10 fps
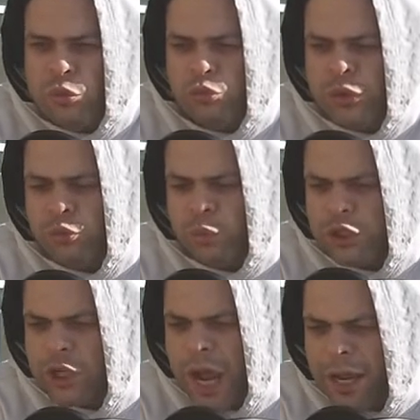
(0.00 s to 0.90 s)

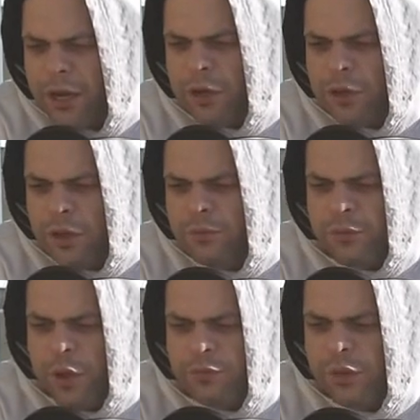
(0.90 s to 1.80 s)
we're tired
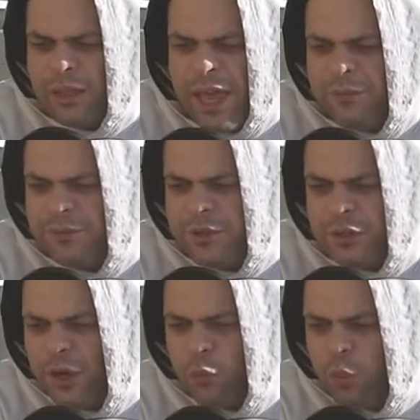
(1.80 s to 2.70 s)
of the left
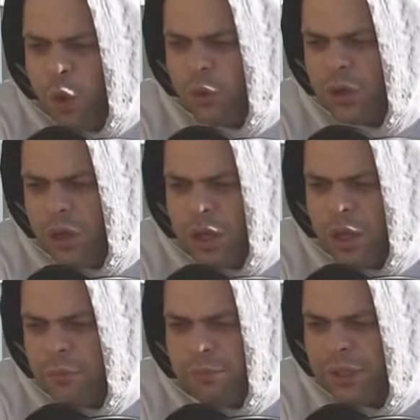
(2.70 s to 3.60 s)
and their woke
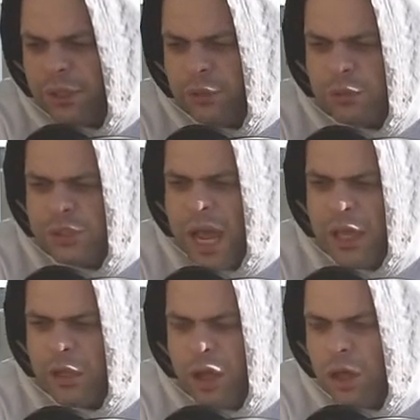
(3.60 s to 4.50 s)
political
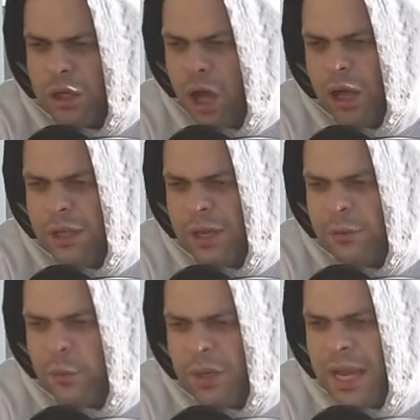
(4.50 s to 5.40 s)
dialogue calling
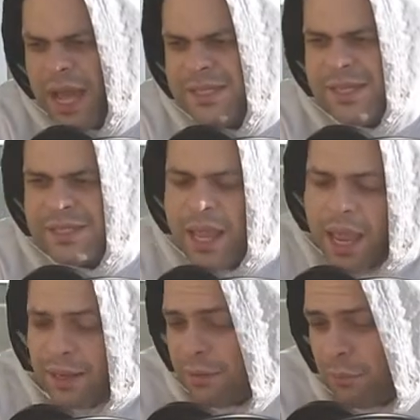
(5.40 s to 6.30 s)
everyone Nazis.
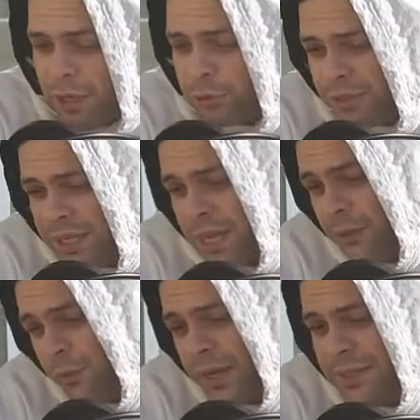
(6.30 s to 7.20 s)
And then Marjorie
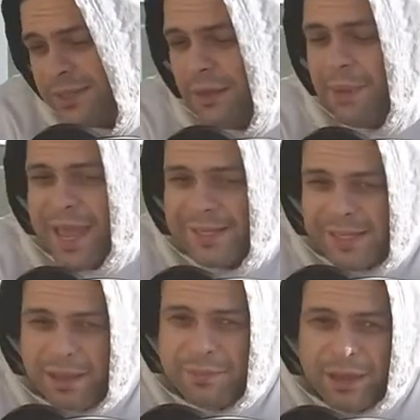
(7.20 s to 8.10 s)
Taylor Greene's dumbass
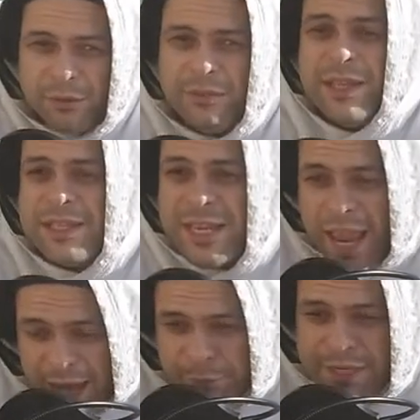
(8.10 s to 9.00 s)
came out the
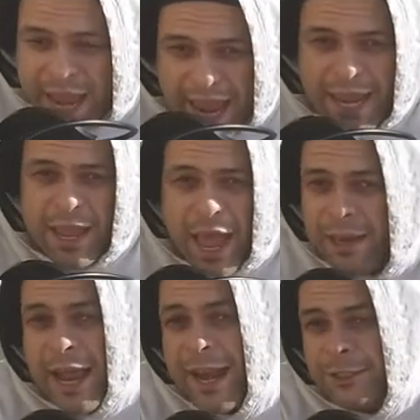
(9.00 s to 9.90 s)
same day.
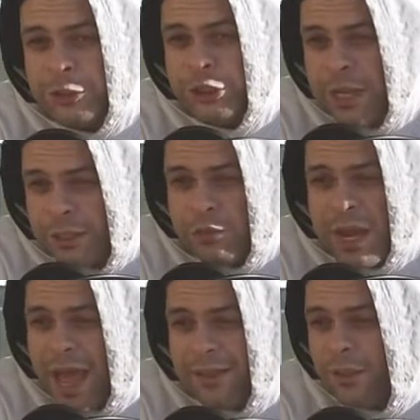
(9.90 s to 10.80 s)
And I shit you
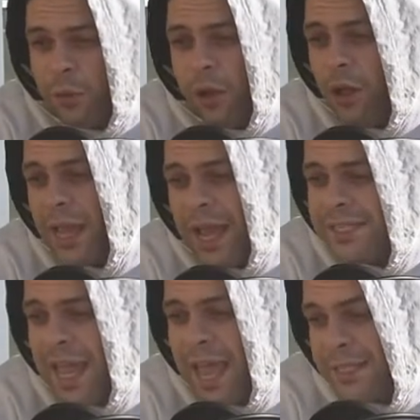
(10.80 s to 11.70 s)
not, there were all
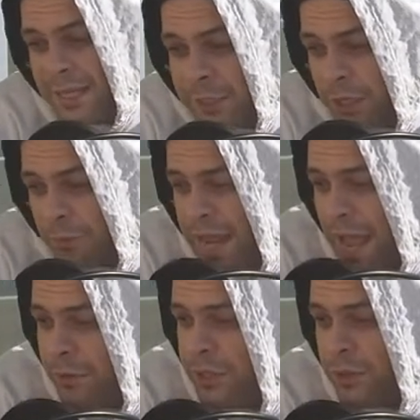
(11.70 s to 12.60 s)
kinds of ads. And they took them
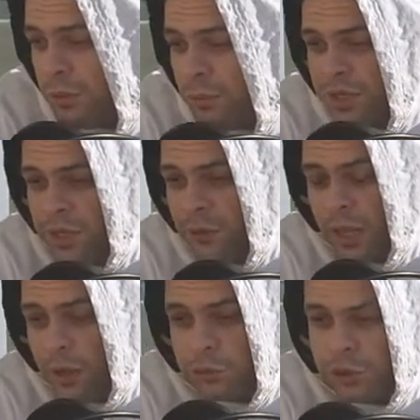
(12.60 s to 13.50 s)
down, too, because they were
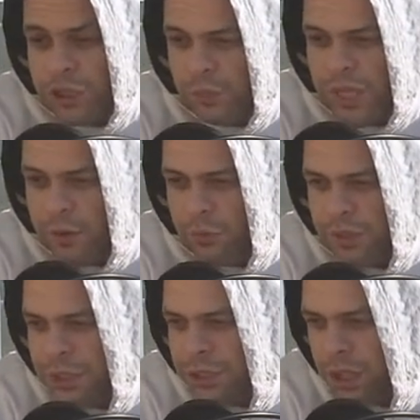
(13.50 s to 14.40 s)
like, oh, shit, we can't
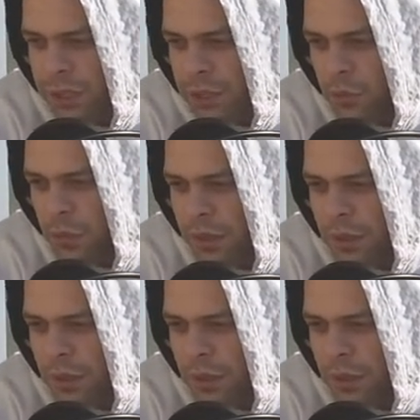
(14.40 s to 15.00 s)
run this shit anymore.